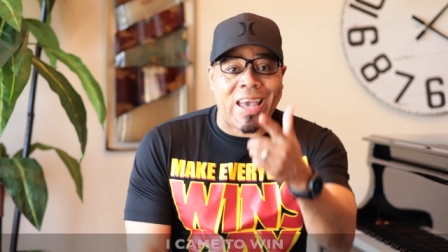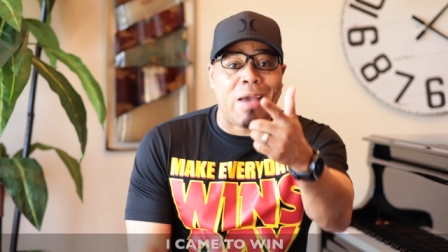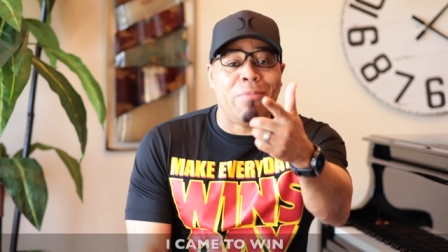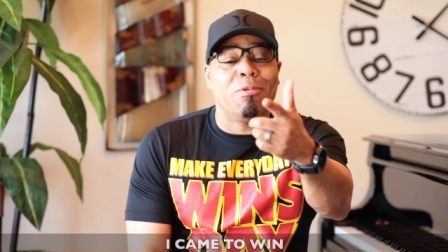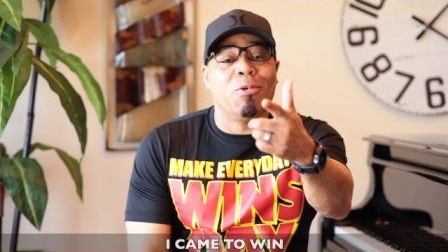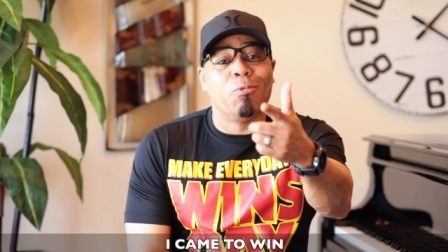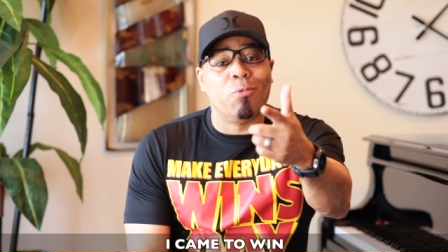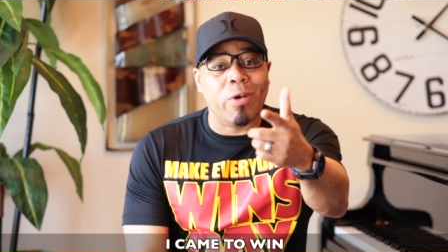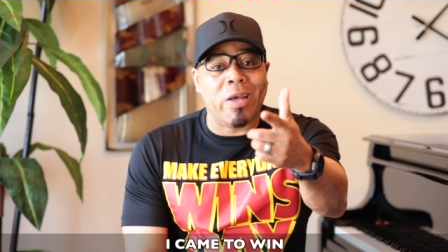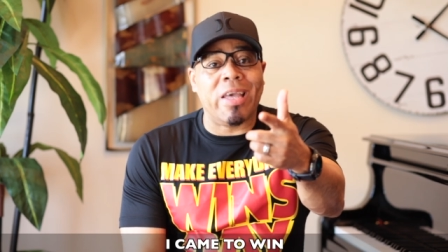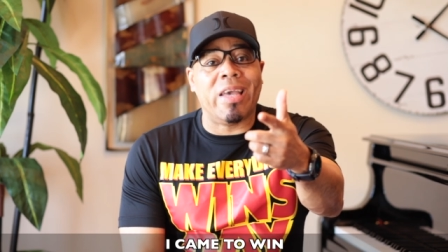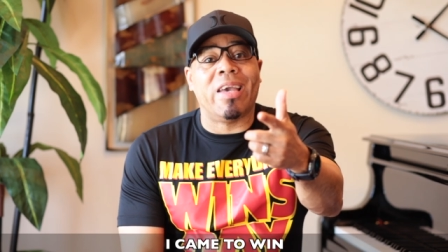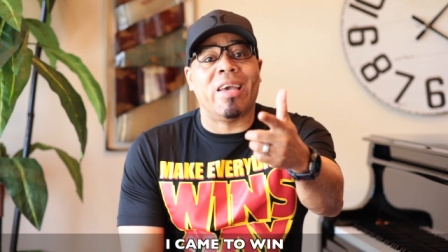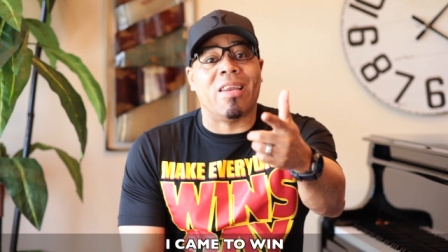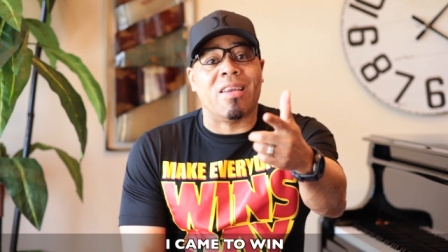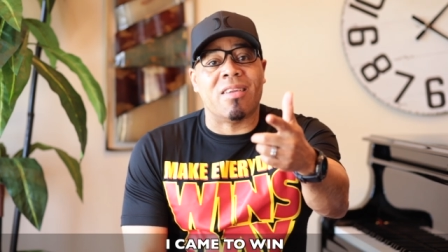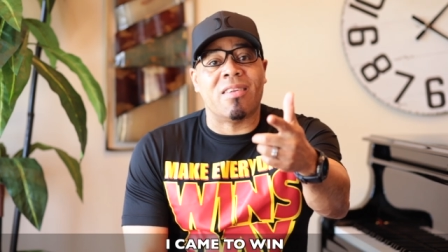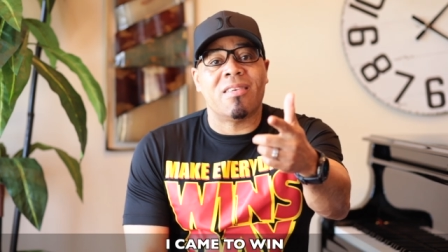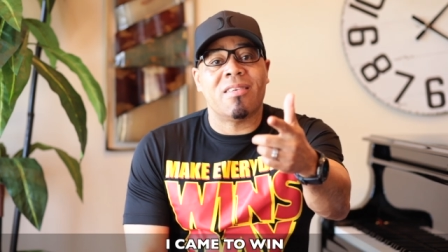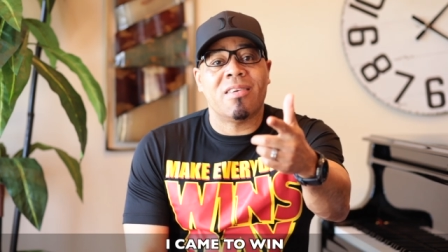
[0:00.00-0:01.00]
I came to
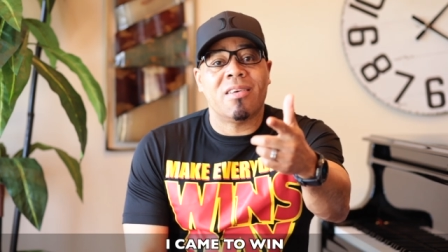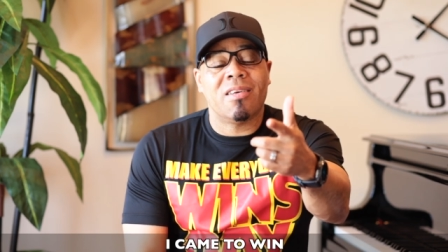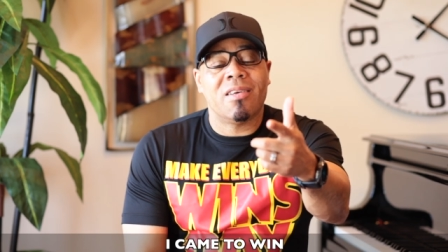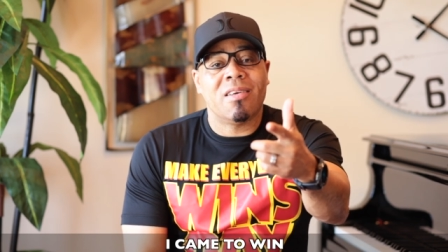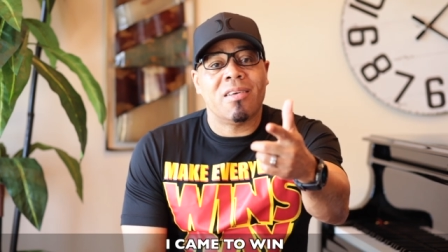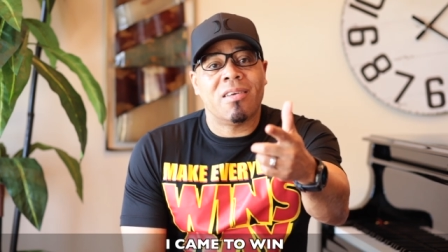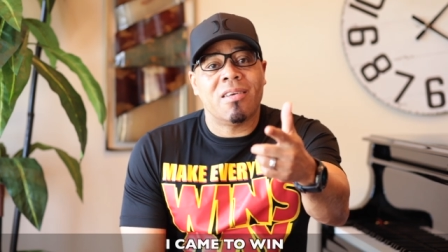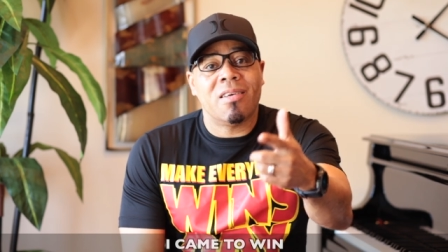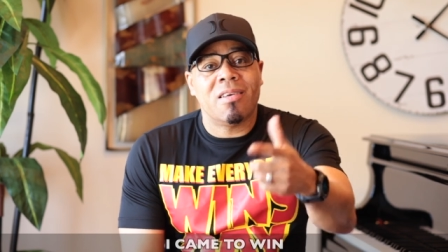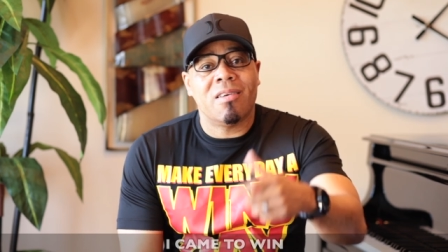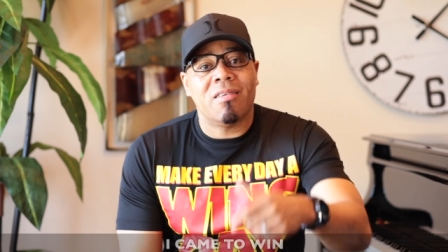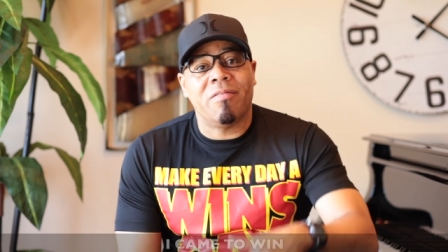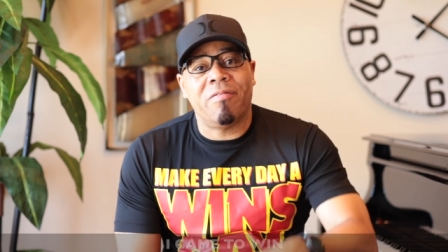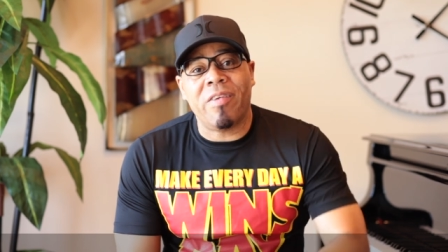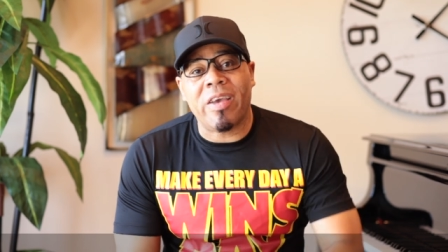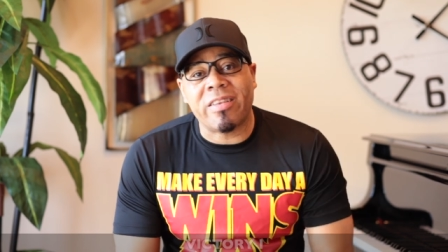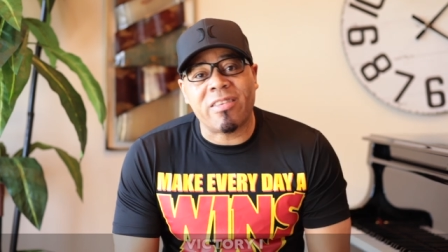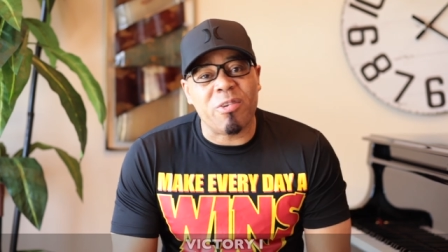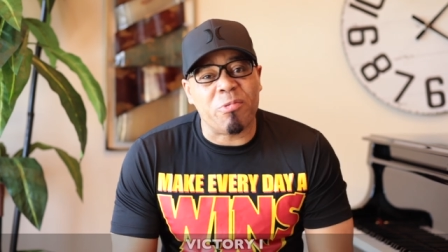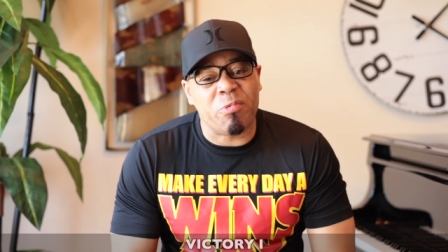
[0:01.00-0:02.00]
win.
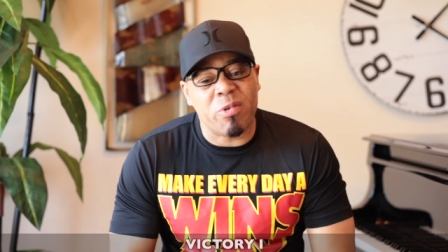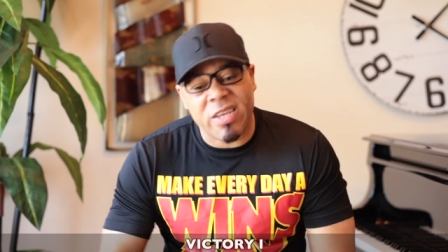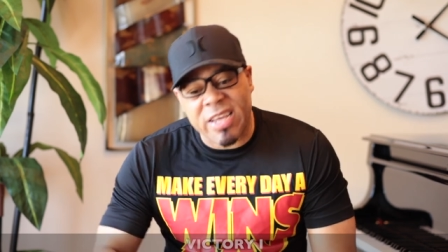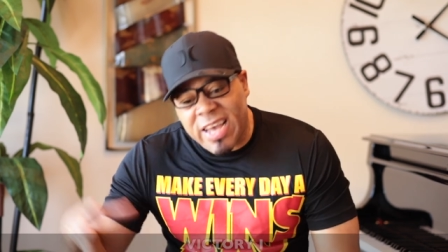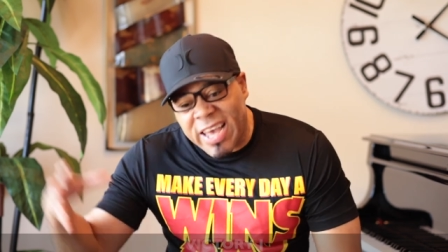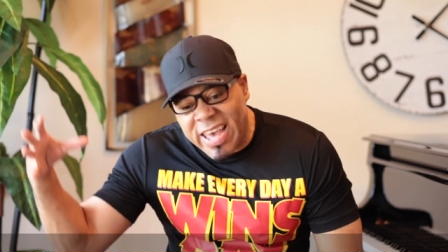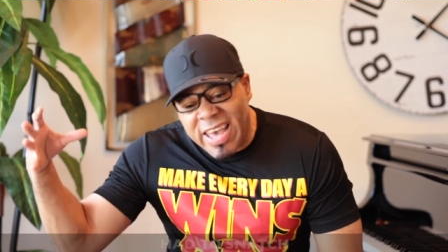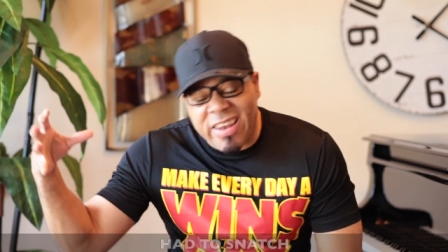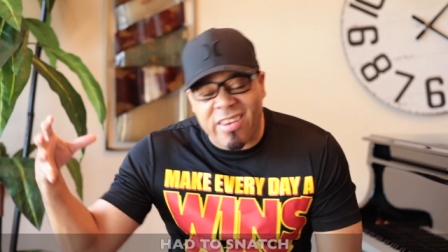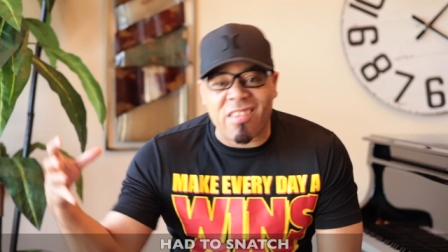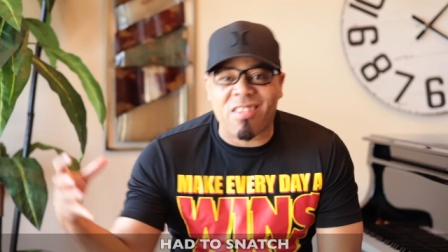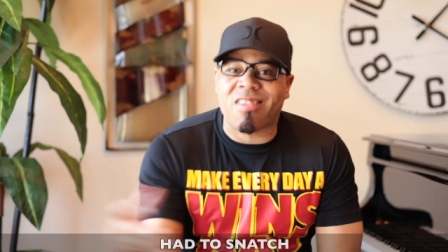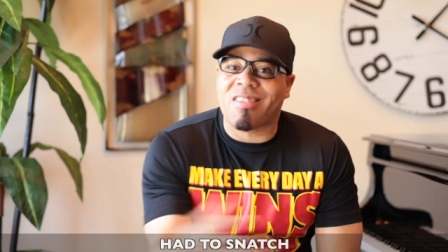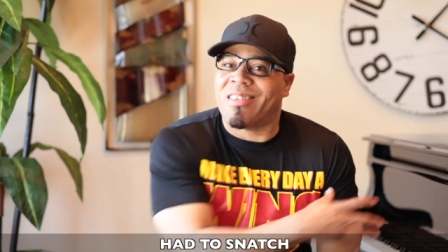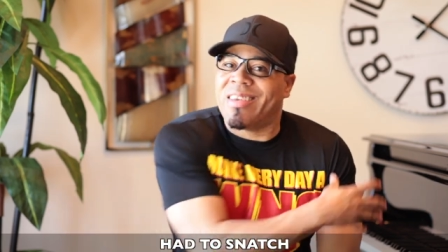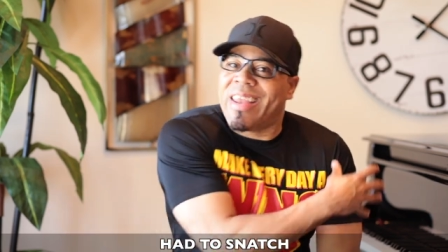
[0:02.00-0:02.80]
Victory I had to